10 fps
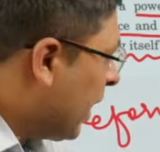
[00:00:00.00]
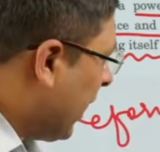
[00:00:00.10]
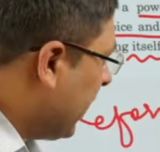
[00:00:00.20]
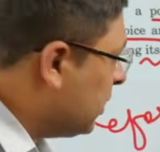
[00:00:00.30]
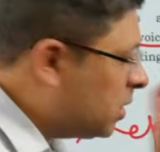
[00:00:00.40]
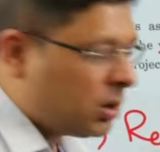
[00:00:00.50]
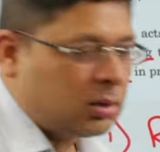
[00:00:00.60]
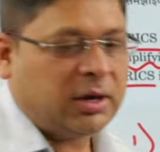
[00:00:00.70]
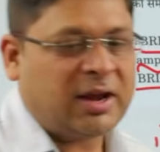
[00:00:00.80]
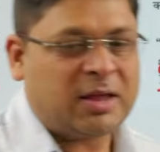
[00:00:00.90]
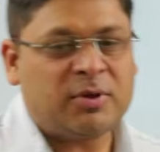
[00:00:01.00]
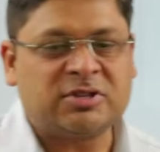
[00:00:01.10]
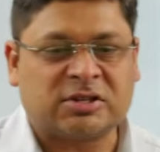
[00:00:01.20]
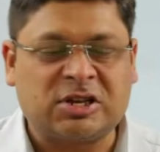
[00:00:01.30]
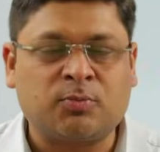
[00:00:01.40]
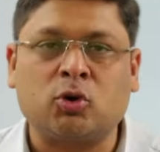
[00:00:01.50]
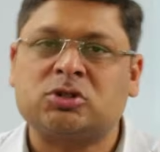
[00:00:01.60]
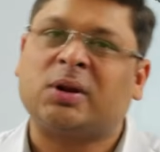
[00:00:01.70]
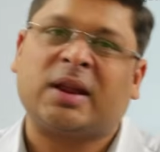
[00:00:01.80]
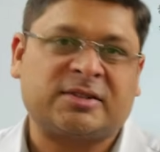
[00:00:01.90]
And it has been successful to a
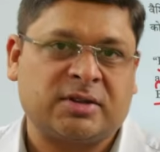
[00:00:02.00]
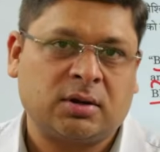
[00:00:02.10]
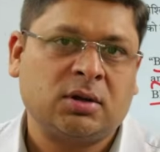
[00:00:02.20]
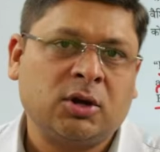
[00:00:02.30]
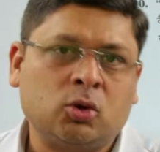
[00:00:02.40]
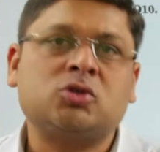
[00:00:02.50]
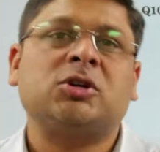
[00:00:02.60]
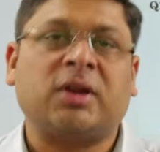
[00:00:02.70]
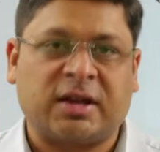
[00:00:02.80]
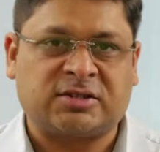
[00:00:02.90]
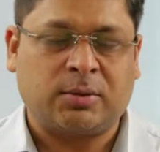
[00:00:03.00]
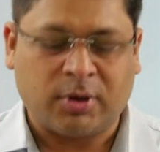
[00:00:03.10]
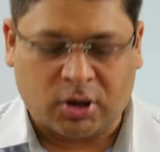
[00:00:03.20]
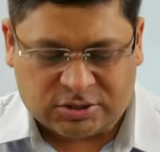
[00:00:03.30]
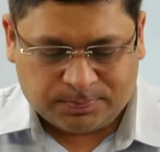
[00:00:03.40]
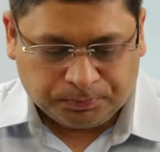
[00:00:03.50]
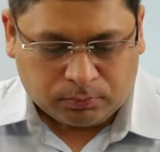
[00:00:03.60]
certain extent, because